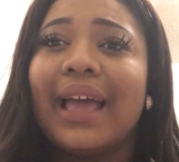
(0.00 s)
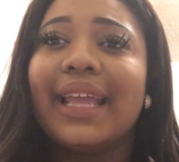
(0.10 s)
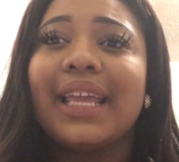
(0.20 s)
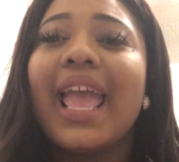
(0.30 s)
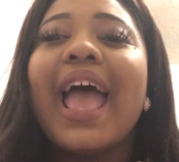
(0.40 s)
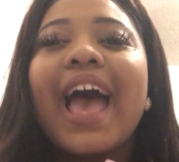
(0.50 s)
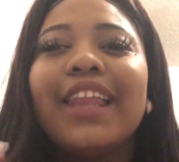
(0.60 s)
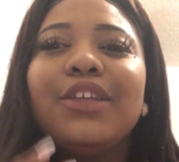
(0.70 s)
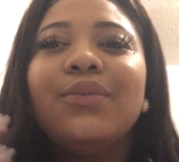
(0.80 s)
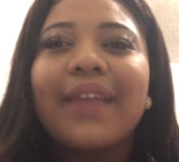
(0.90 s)
Like,
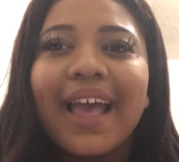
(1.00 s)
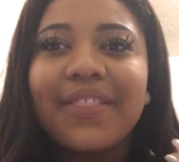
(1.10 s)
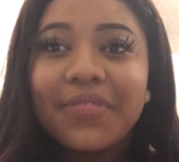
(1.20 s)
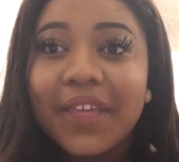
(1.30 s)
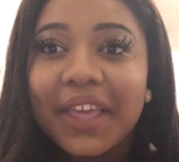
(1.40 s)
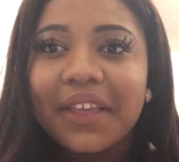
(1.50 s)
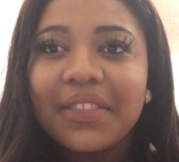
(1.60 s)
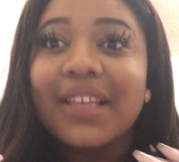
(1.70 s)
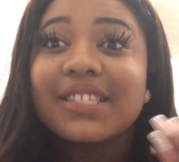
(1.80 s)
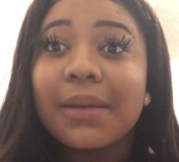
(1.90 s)
how do you not
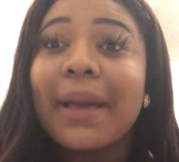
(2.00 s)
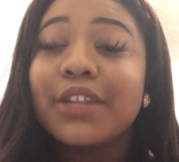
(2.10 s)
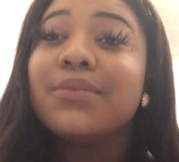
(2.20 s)
think that somebody